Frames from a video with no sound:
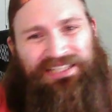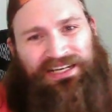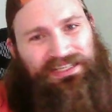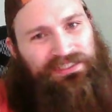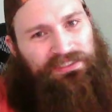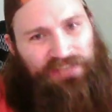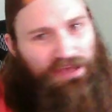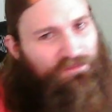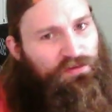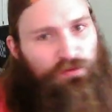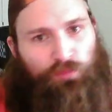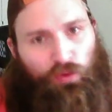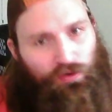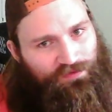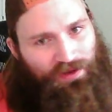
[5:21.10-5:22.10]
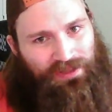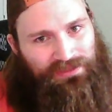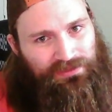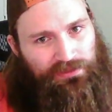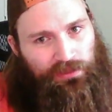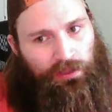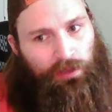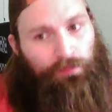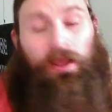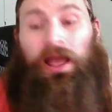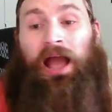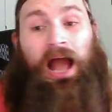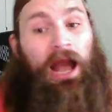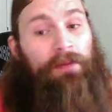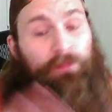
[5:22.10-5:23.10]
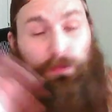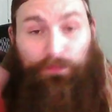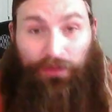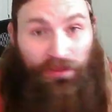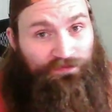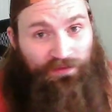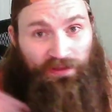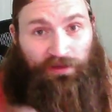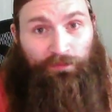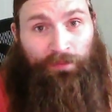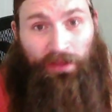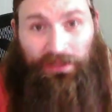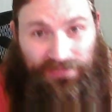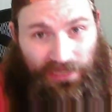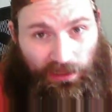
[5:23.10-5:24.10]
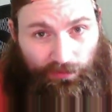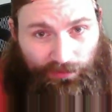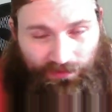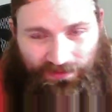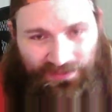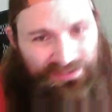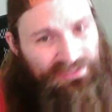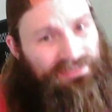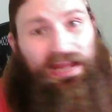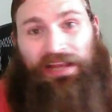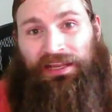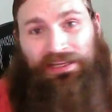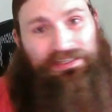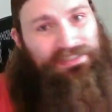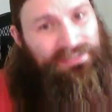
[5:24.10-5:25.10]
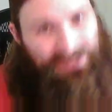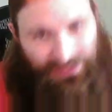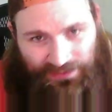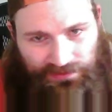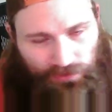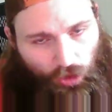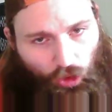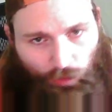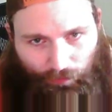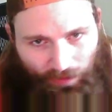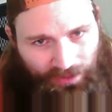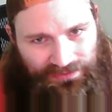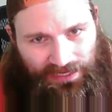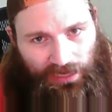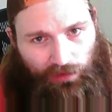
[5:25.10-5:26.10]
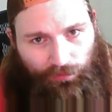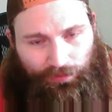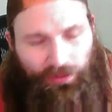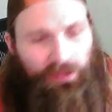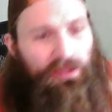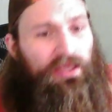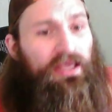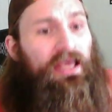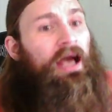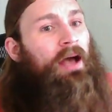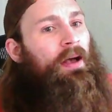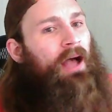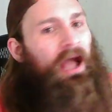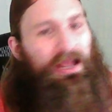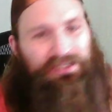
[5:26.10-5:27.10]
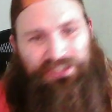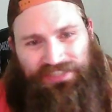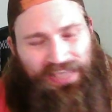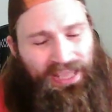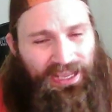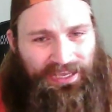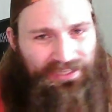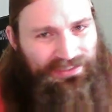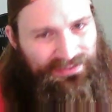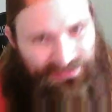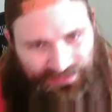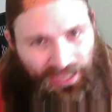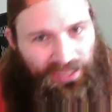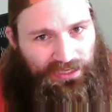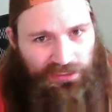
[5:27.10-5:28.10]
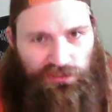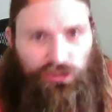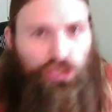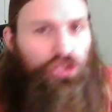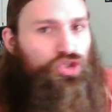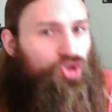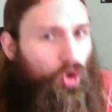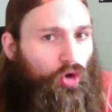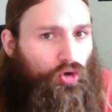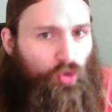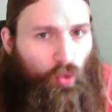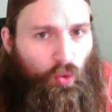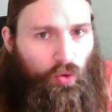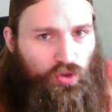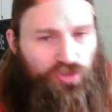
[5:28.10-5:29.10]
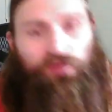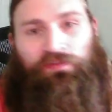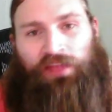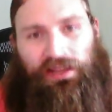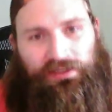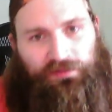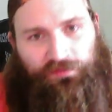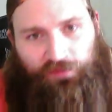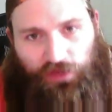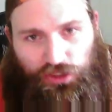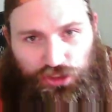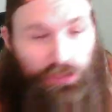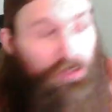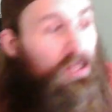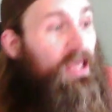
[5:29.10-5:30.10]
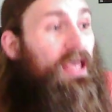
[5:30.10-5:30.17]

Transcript: has 7 more fights than him. I'm a big fan of Peyton Talbot. This is not a diss on Peyton Talbot. I just can't say he's the dark horse of that division.